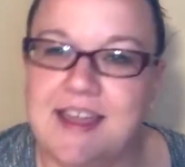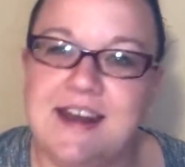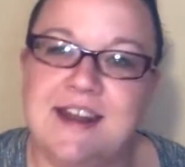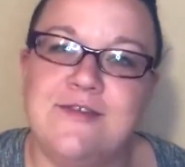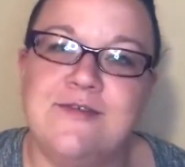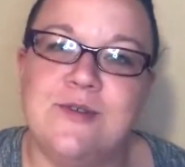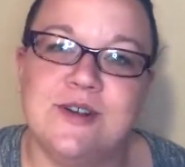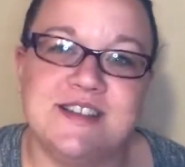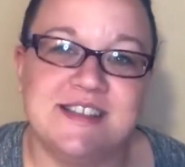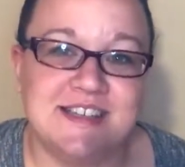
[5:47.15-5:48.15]

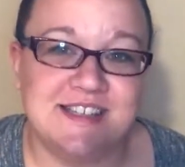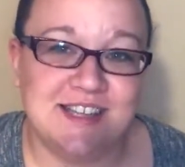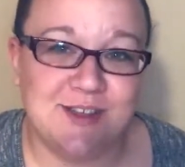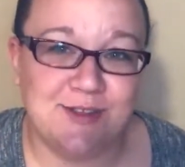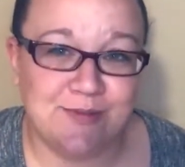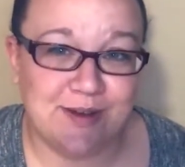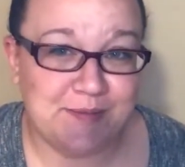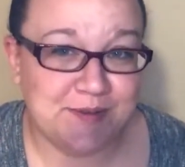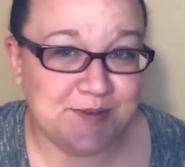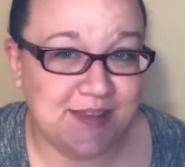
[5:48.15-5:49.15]

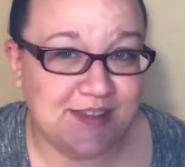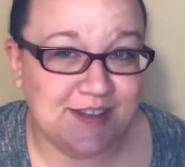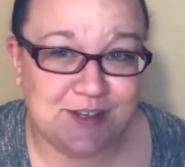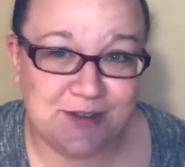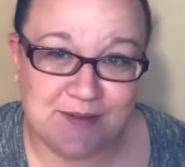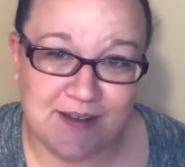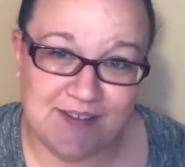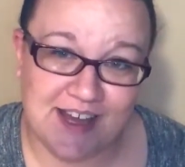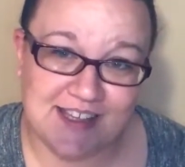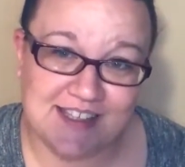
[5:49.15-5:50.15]
$84.63 between the two of
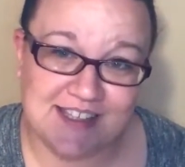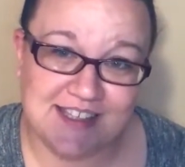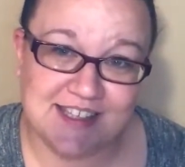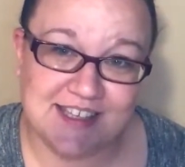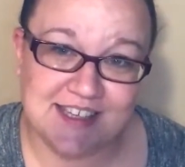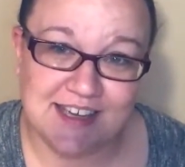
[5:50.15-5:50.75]
us,